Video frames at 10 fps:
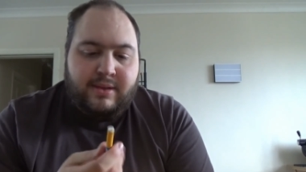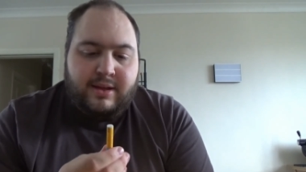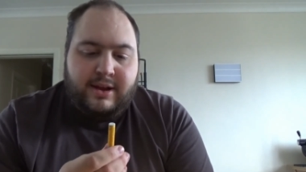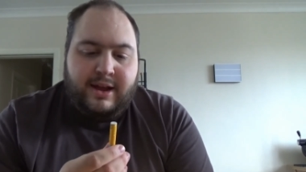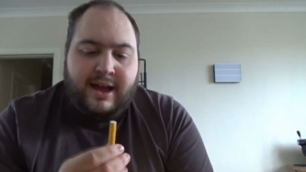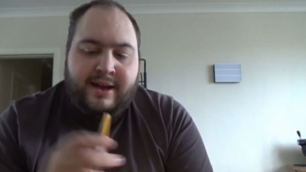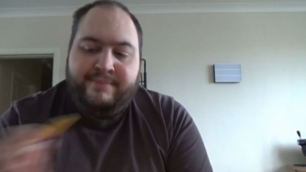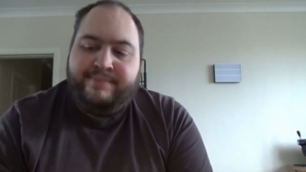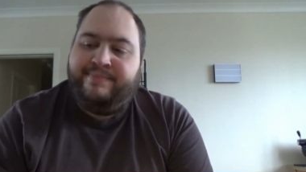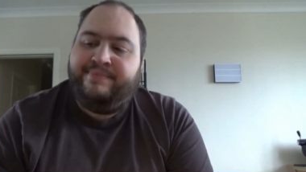Yeah,
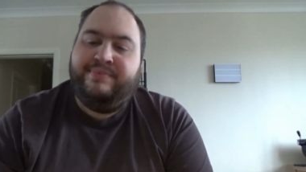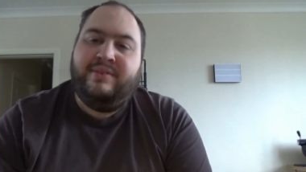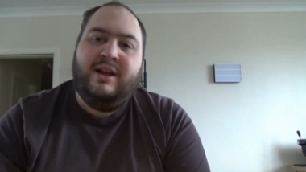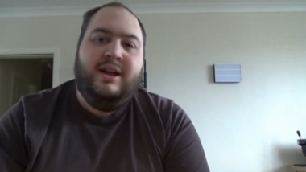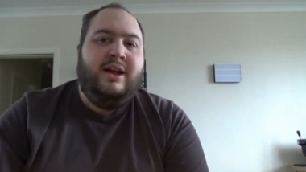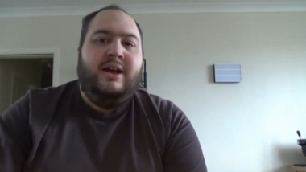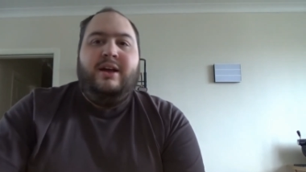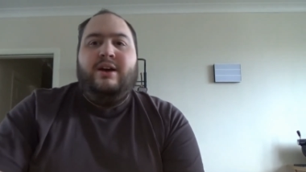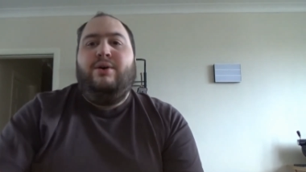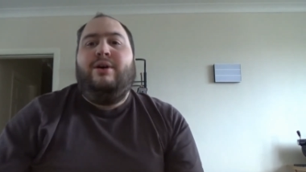
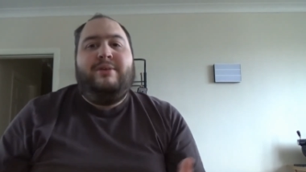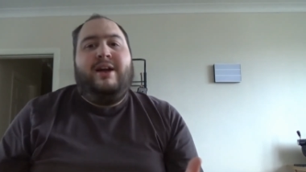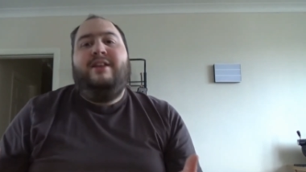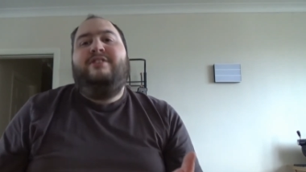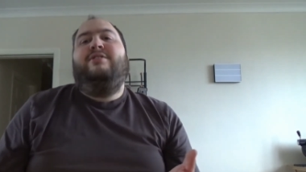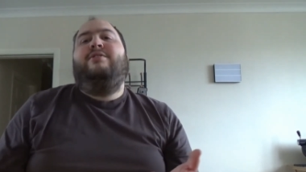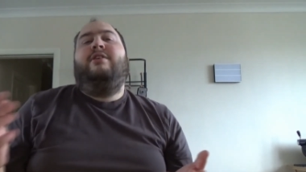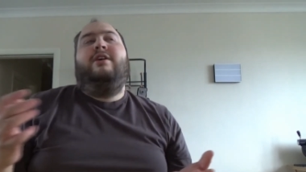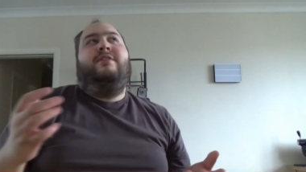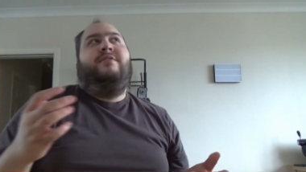all I'm getting is a
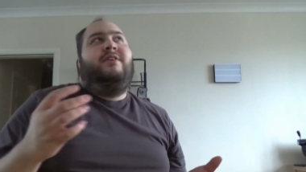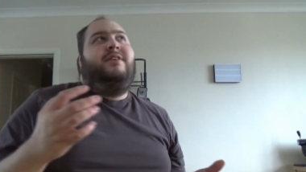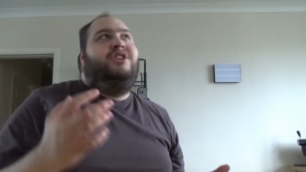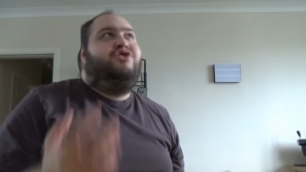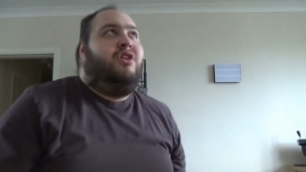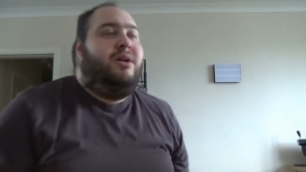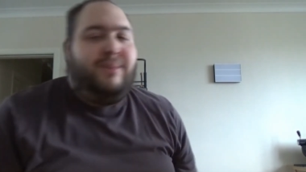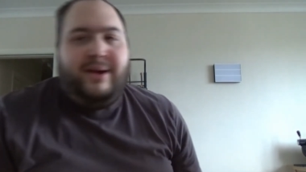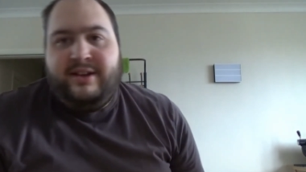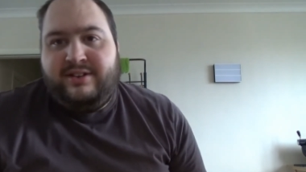very dry
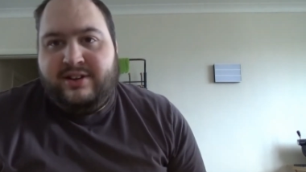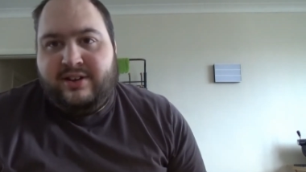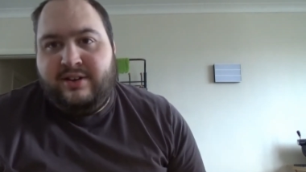wheat